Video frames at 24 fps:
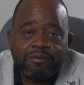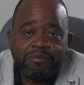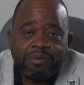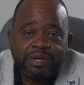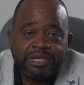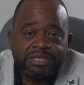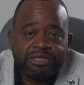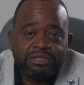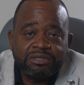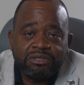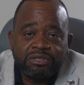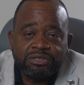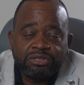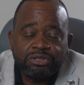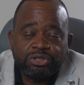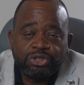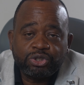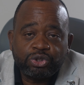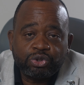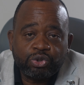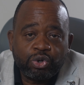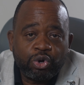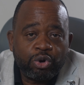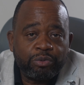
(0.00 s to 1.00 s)
a patient doesn't
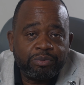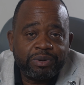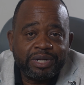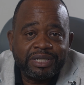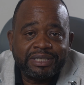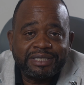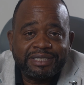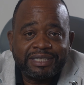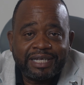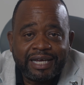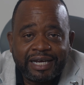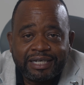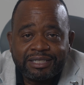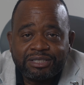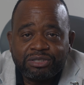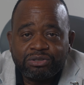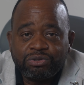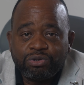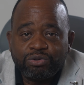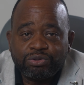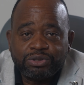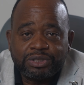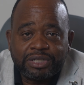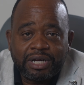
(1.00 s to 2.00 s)
show up, a text
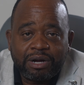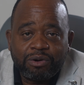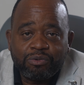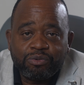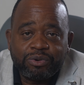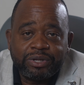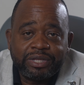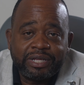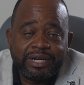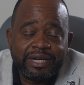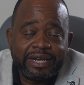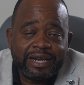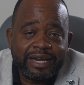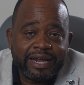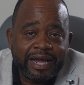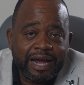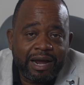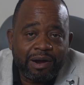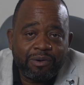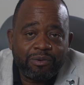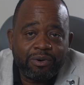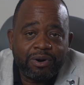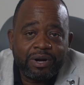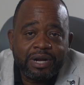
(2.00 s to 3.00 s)
goes out within an
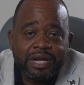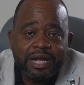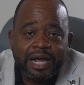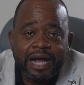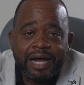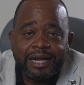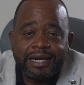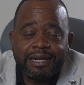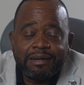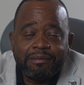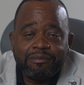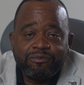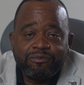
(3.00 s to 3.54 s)
hour and a